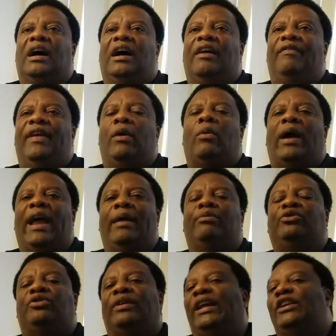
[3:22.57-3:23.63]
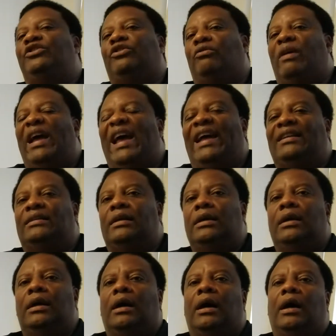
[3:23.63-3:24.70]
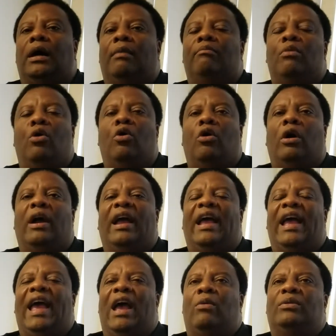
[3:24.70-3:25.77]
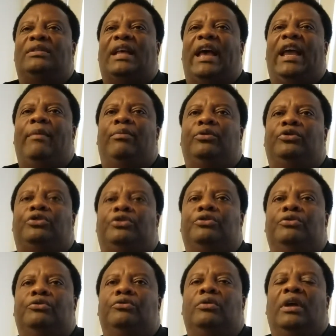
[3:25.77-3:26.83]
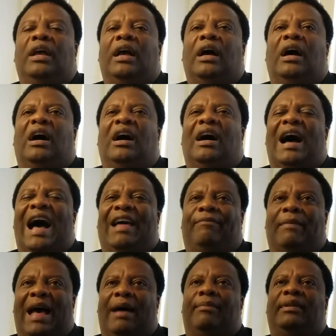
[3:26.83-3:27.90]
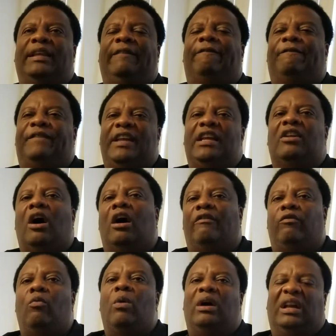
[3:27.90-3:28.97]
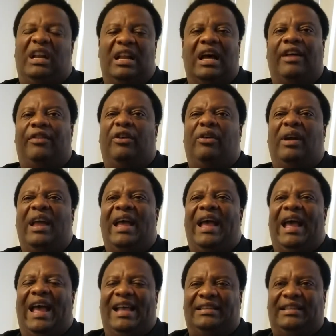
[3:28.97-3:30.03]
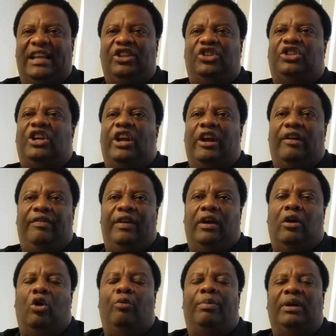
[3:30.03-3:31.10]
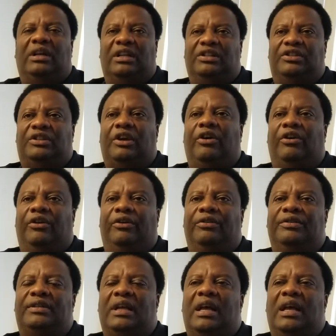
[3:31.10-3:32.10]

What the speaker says: They were able to interact more and was able to, I believe, feed off one another as they shared their open concerns.